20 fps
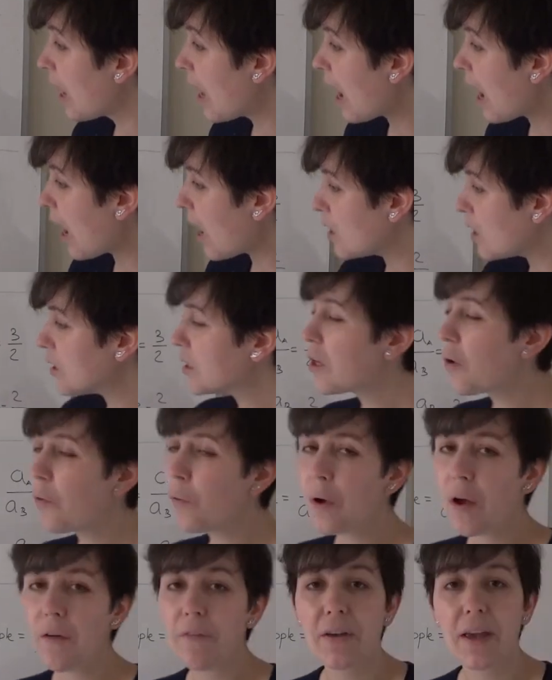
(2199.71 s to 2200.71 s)
How is the way
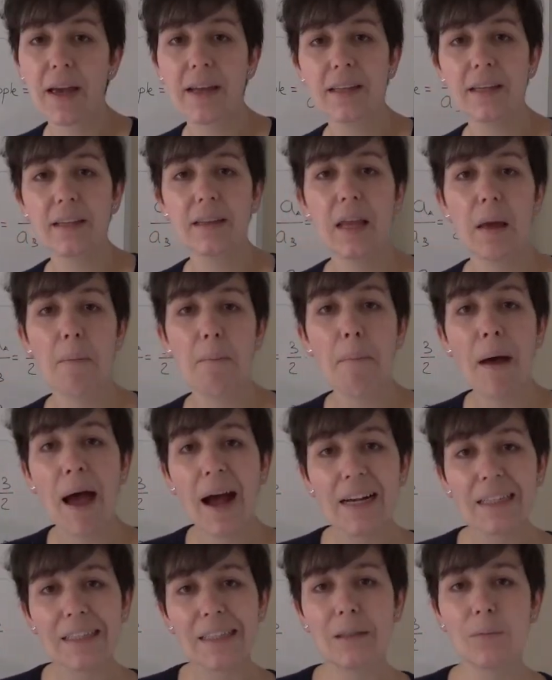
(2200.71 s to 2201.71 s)
of getting the
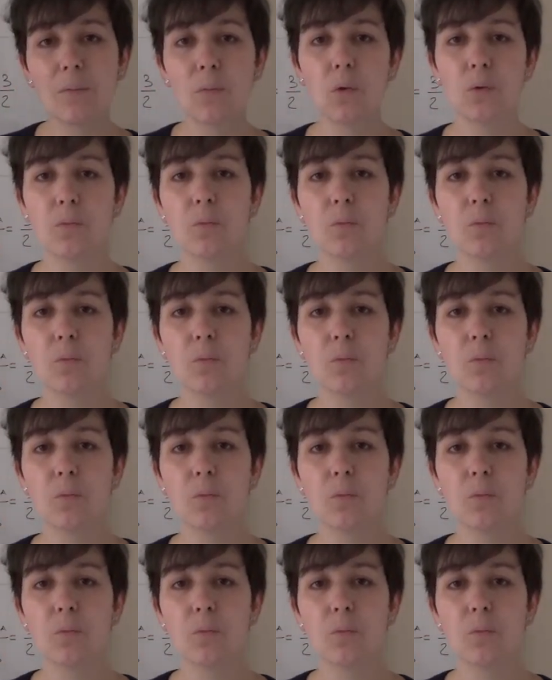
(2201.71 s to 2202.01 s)
maximum